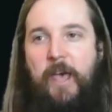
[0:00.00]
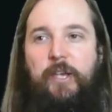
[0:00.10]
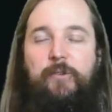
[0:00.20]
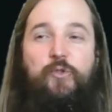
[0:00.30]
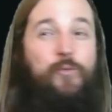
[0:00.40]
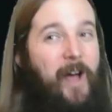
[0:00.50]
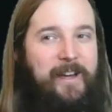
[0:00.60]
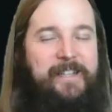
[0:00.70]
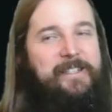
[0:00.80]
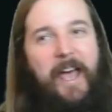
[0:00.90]
You do
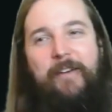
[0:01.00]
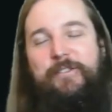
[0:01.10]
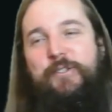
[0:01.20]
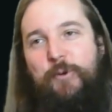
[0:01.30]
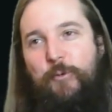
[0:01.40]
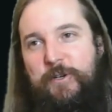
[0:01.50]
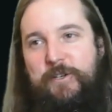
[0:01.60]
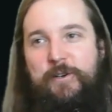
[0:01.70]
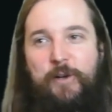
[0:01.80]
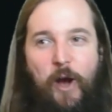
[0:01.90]
not need to have it do a
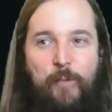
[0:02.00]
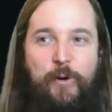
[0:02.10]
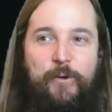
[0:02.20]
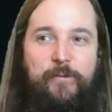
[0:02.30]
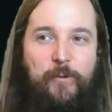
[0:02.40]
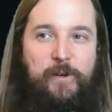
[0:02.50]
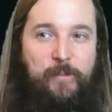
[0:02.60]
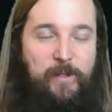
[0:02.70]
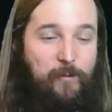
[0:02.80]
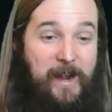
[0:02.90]
one-turn combo for it to
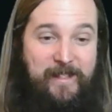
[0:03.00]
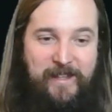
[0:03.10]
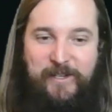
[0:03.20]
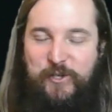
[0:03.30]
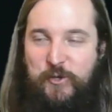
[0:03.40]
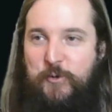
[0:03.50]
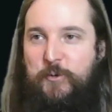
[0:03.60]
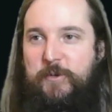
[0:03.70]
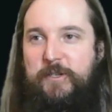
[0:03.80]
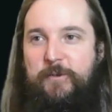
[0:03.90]
be the right thing to
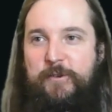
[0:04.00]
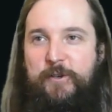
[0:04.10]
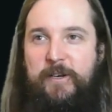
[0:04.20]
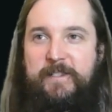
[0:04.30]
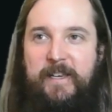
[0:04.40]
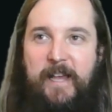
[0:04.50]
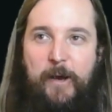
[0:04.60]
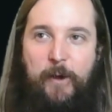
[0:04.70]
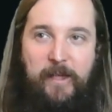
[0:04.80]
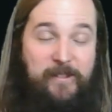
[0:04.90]
do the Turn Inside
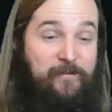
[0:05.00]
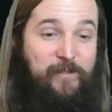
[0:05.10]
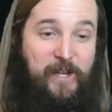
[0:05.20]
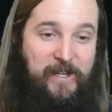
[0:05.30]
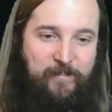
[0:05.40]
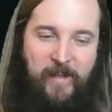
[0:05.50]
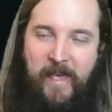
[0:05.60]
Out and then fling it.